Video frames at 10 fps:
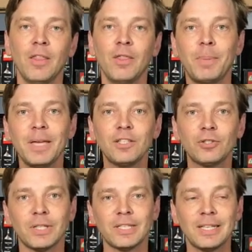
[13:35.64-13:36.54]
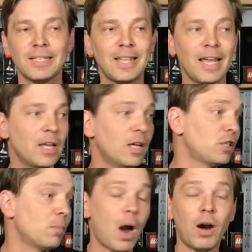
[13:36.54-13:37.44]
The biggest risk is that
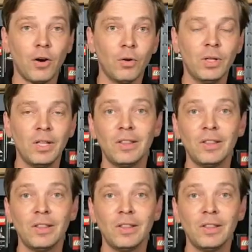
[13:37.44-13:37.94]
tomorrow,